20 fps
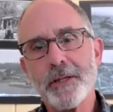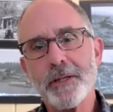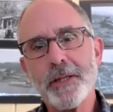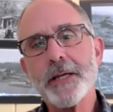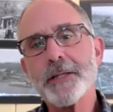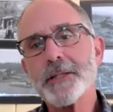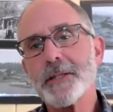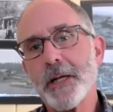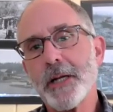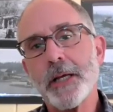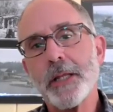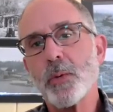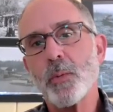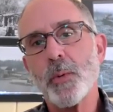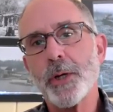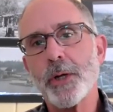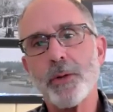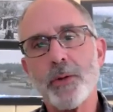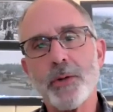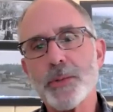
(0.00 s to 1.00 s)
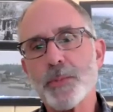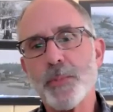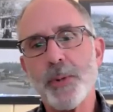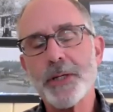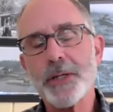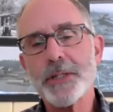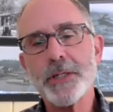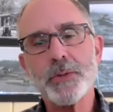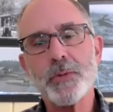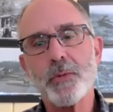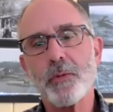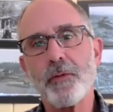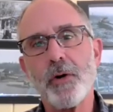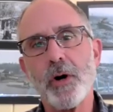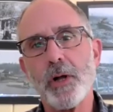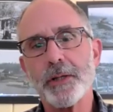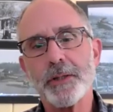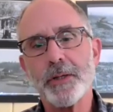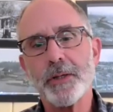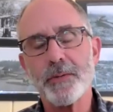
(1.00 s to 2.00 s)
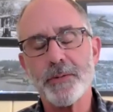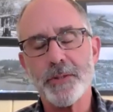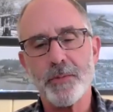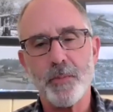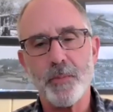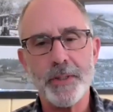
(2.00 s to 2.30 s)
And that's another one of those places where volunteers